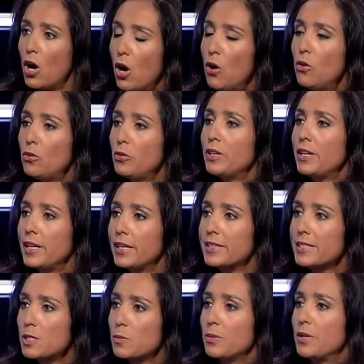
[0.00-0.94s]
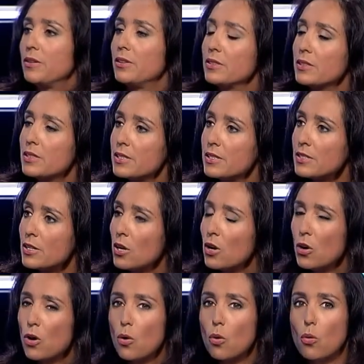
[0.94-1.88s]
own experiences,
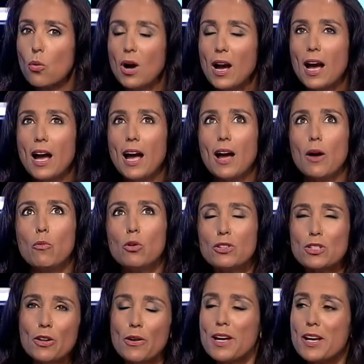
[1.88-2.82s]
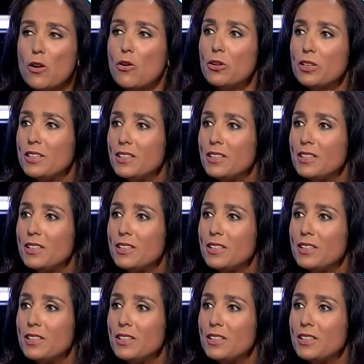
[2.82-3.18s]
what's going on